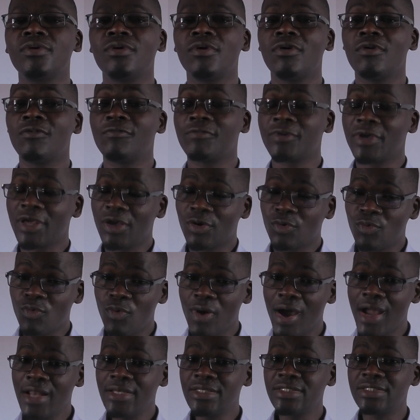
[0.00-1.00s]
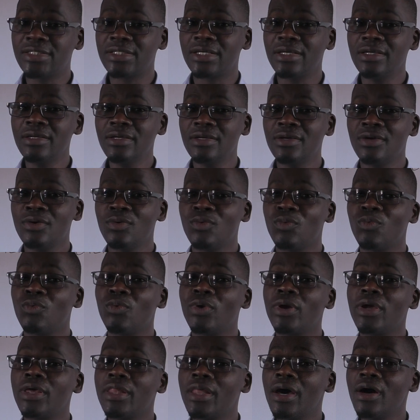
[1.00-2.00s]
of a quantity
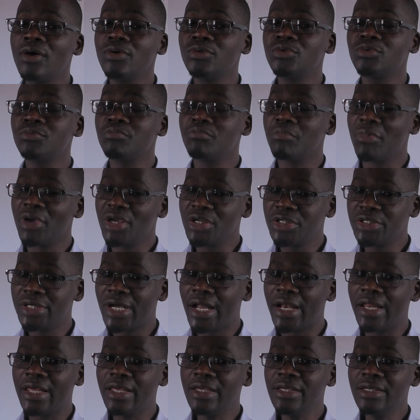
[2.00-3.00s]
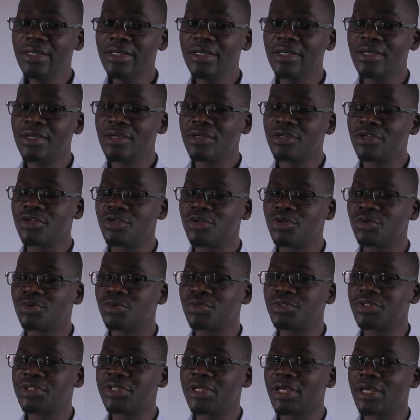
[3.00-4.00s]
without measuring
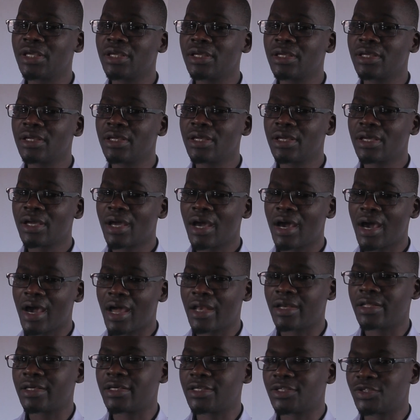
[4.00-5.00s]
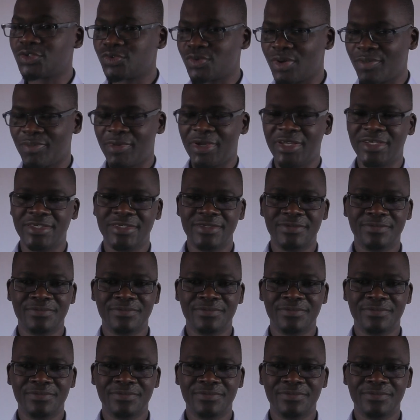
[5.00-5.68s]
using an instrument,